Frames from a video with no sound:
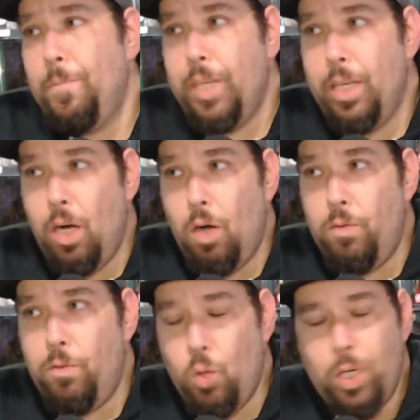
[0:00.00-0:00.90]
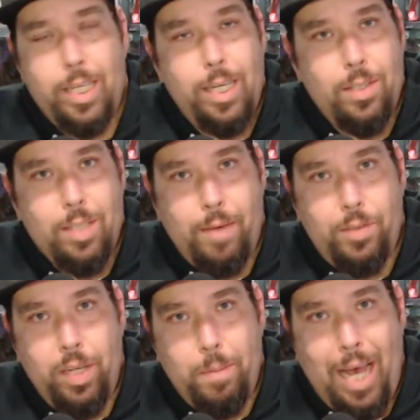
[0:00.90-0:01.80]
you know, 40 years
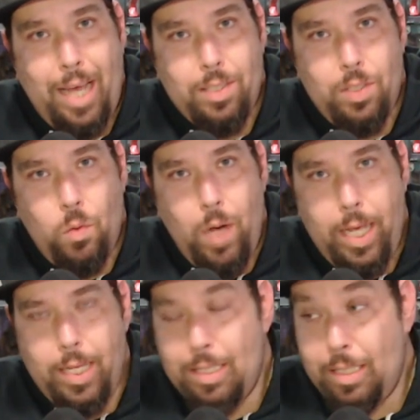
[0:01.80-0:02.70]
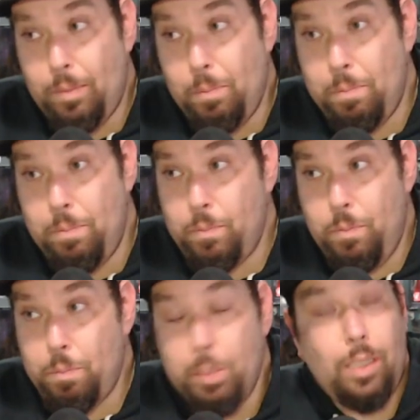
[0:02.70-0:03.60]
after he passed away, is still
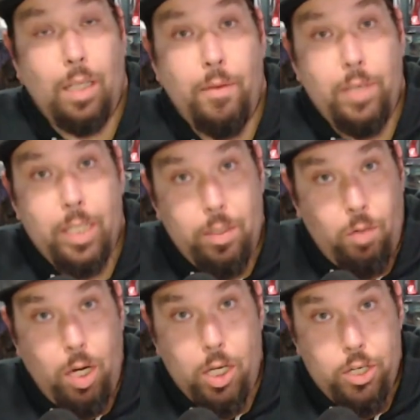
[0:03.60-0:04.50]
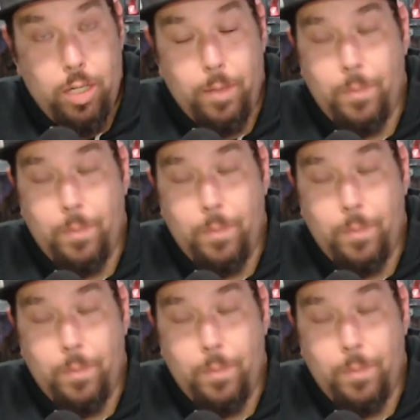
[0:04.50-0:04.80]
beloved in Russia.